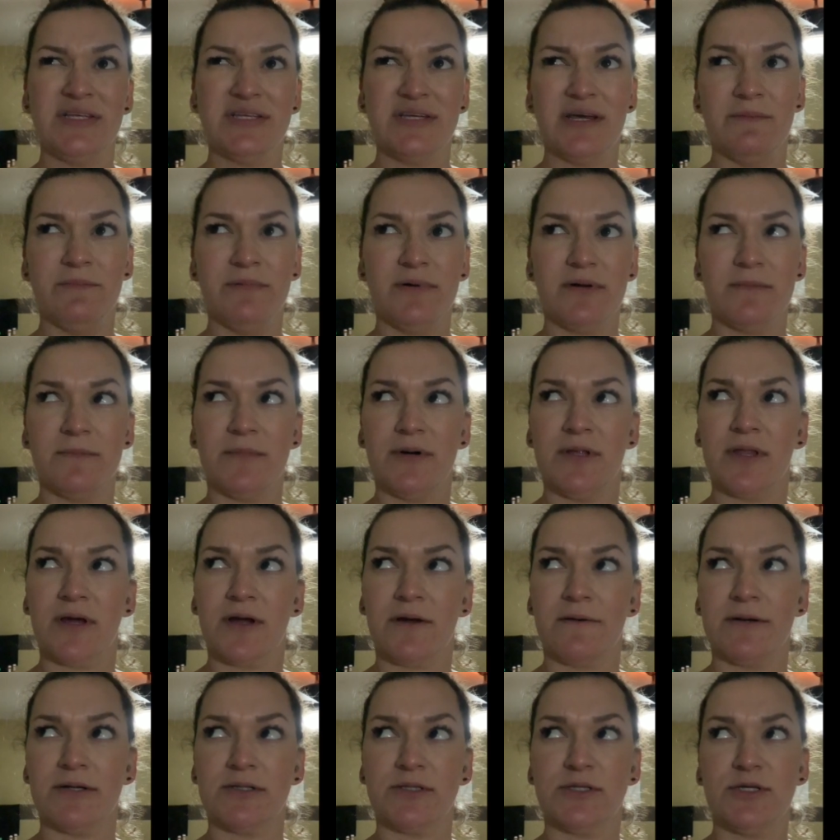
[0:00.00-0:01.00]
so I put them on
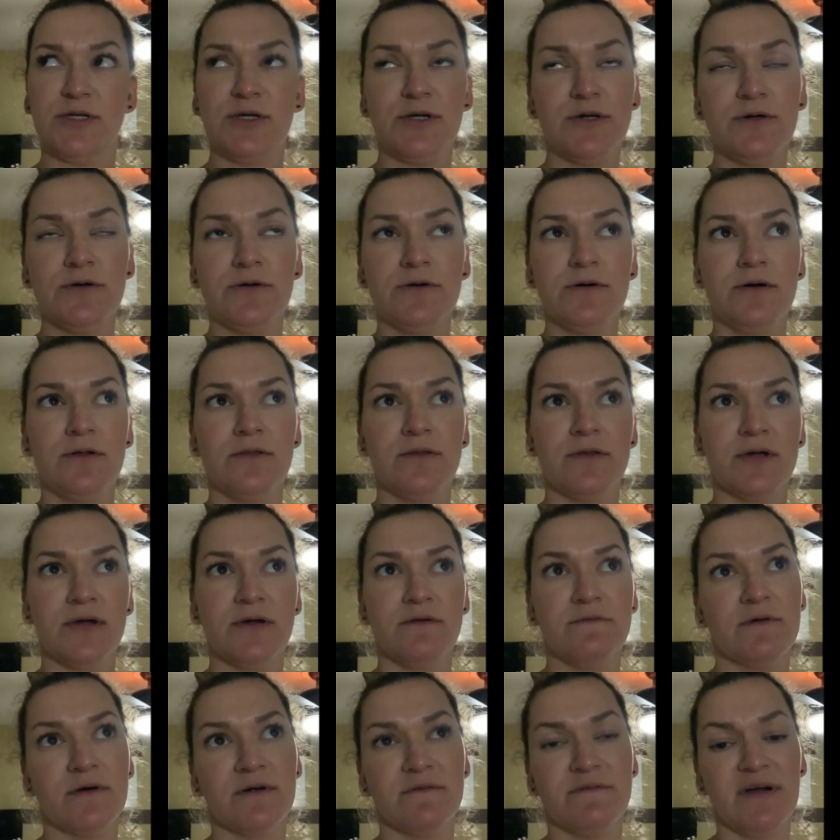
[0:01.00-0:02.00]
like around 2,
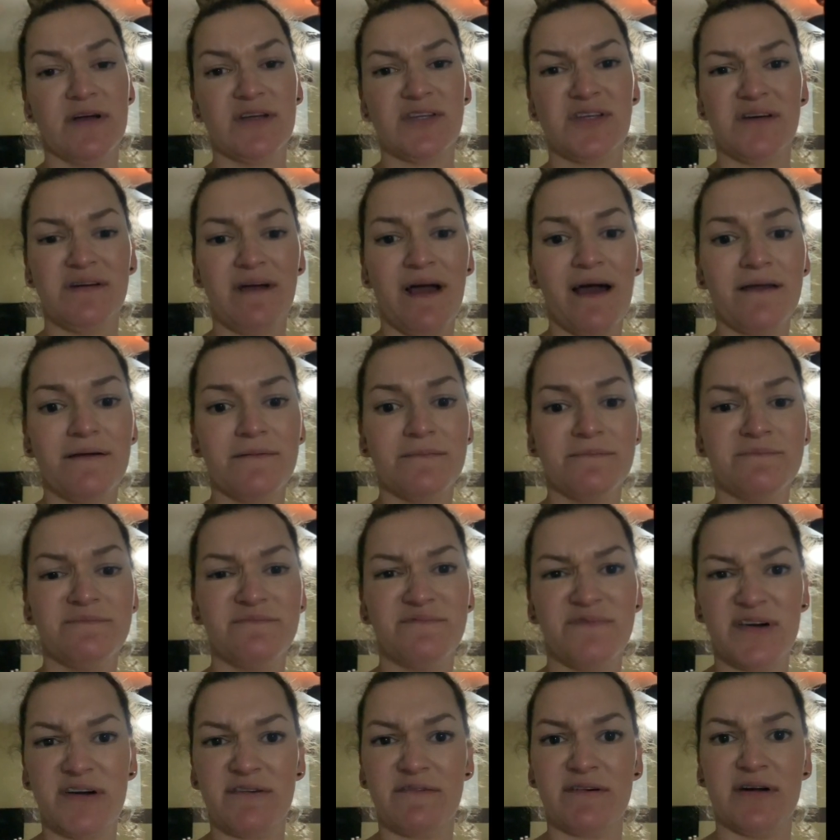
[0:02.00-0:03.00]
3, 4, 5. So I had them
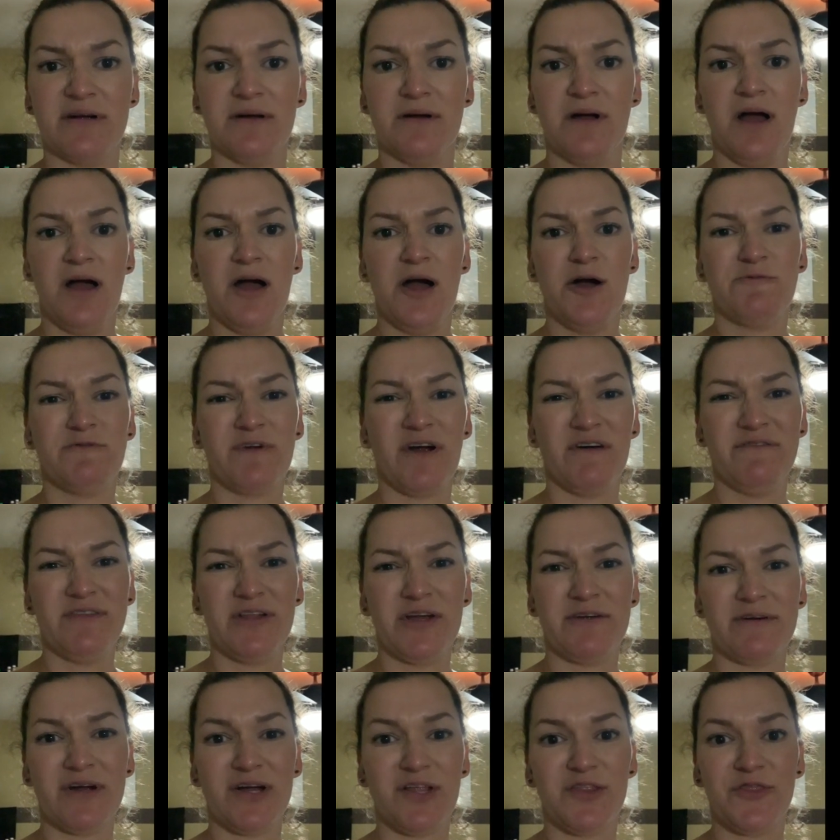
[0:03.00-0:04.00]
for
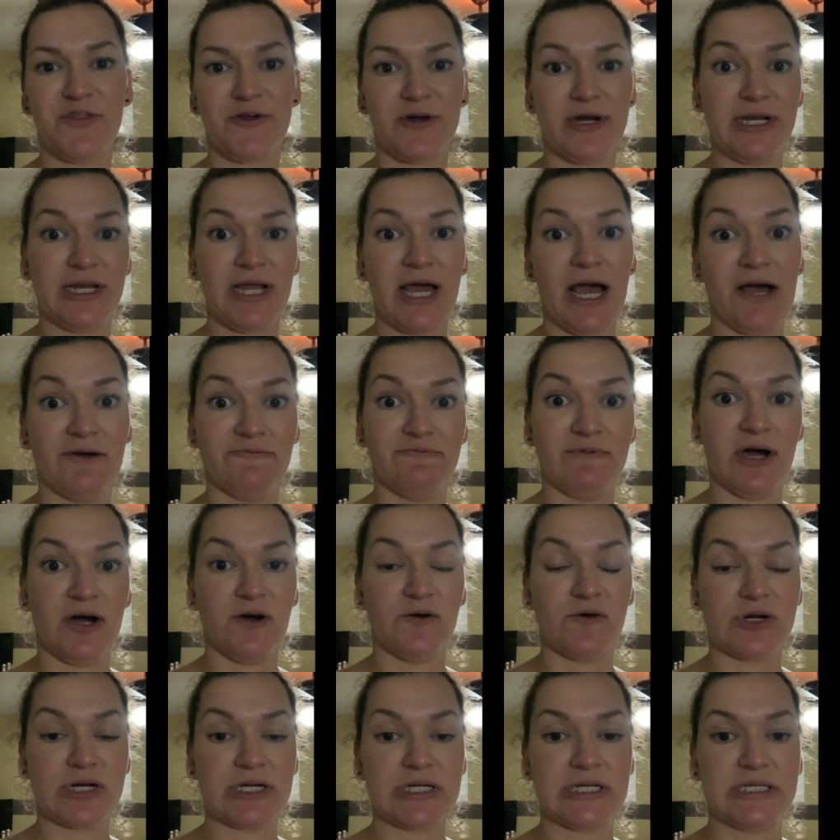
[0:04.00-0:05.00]
roughly around 3.5
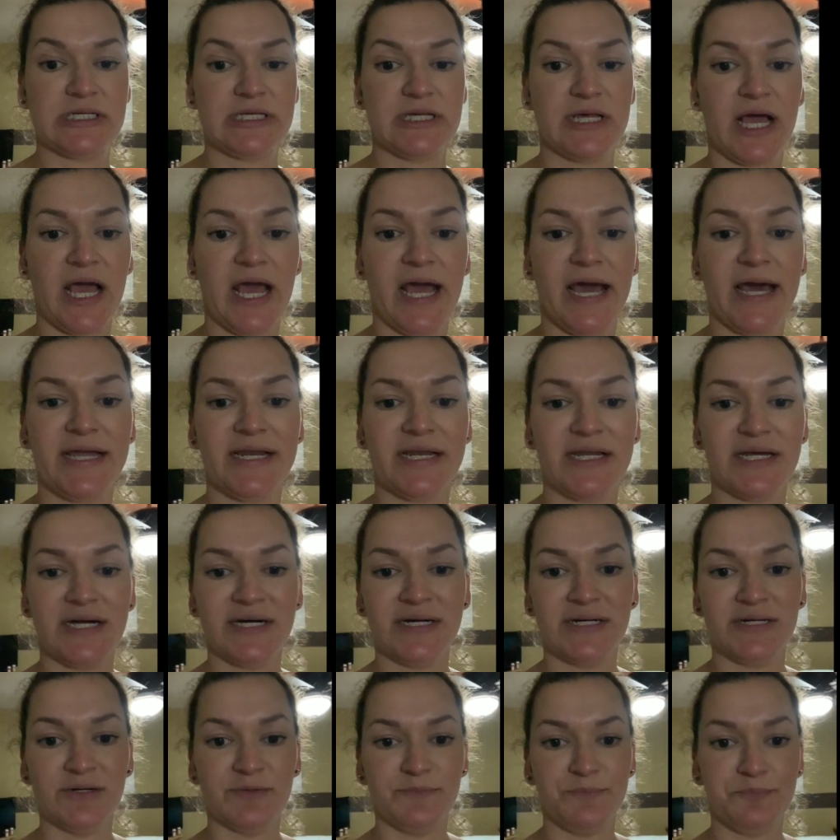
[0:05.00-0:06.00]
hours,
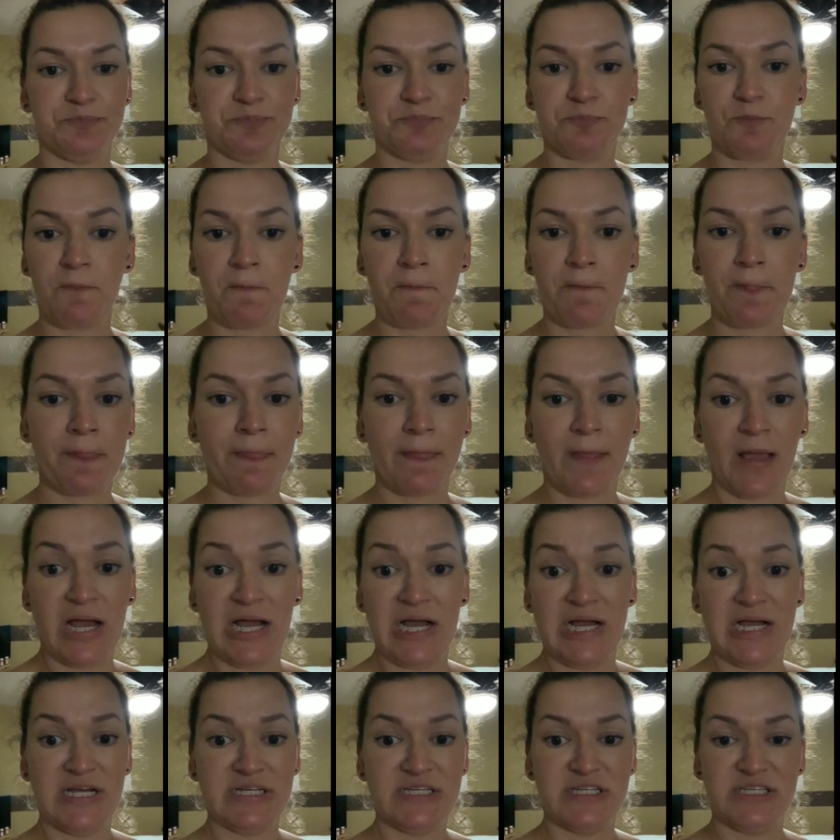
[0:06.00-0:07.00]
and
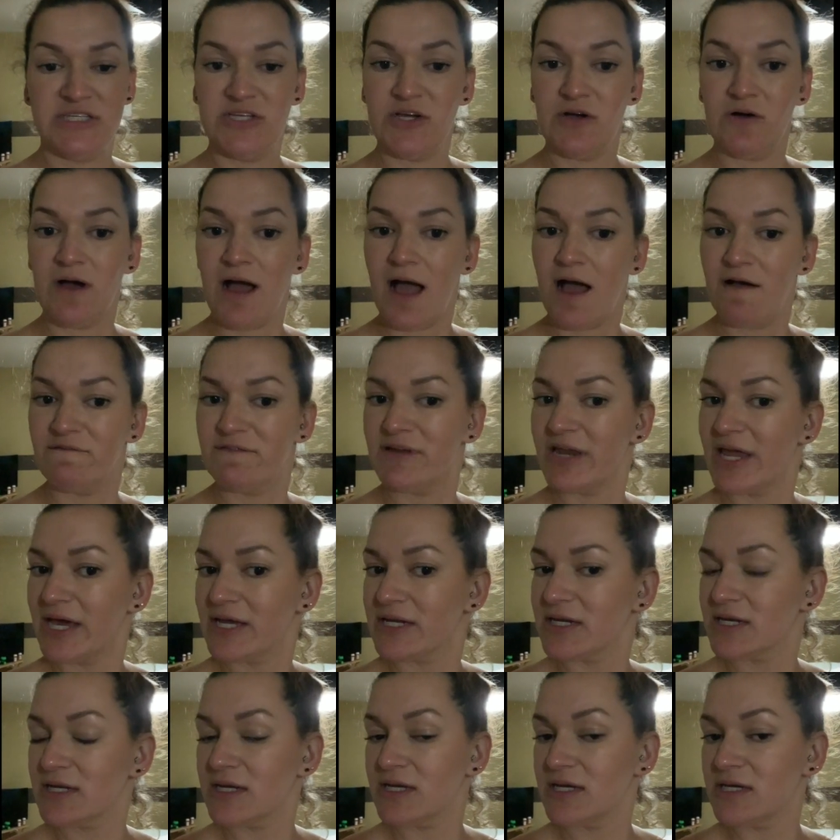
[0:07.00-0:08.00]
still haven't
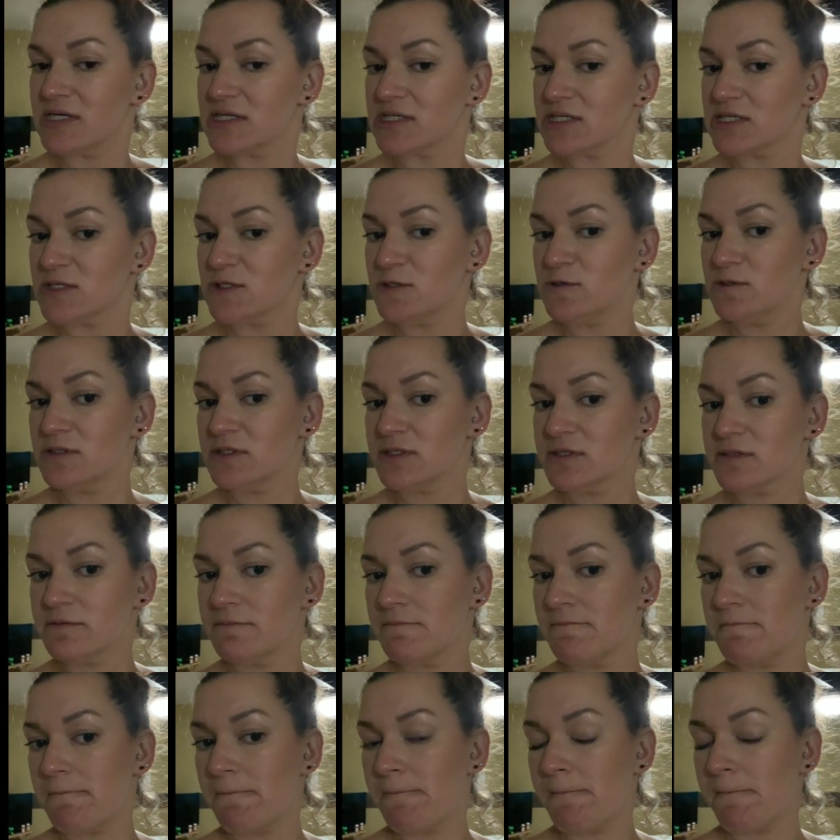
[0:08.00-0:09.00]
had any issues.
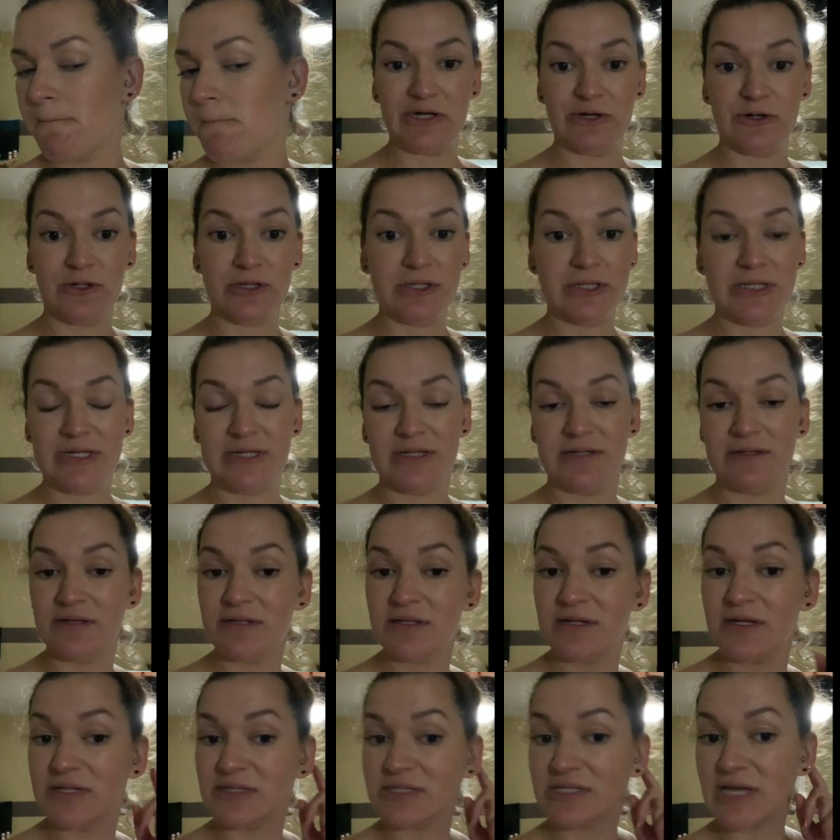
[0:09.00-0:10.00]
Still
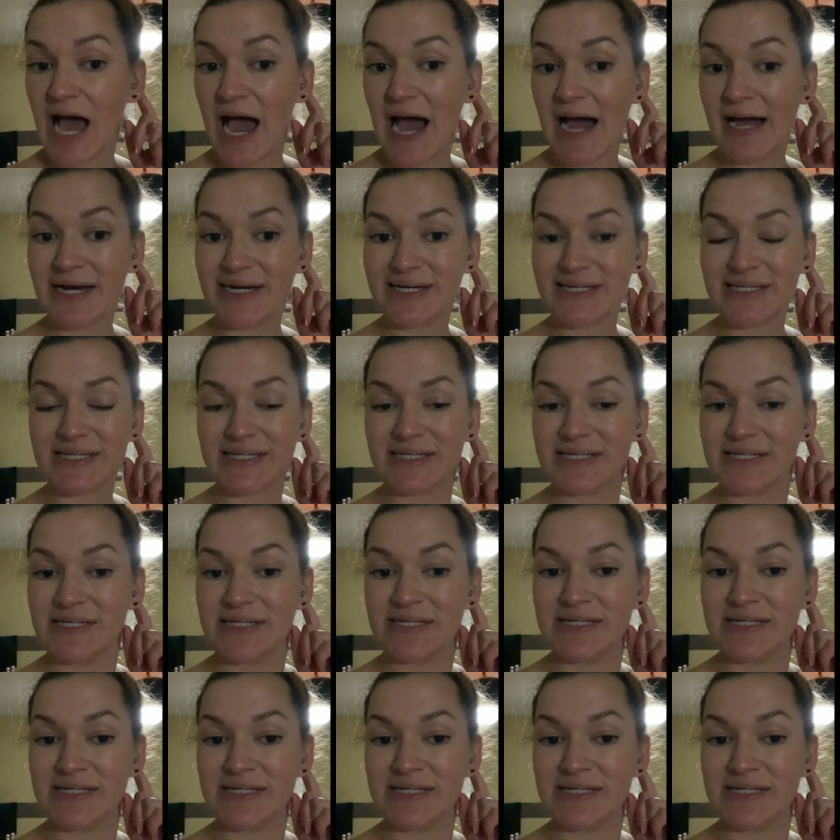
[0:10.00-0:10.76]
intact.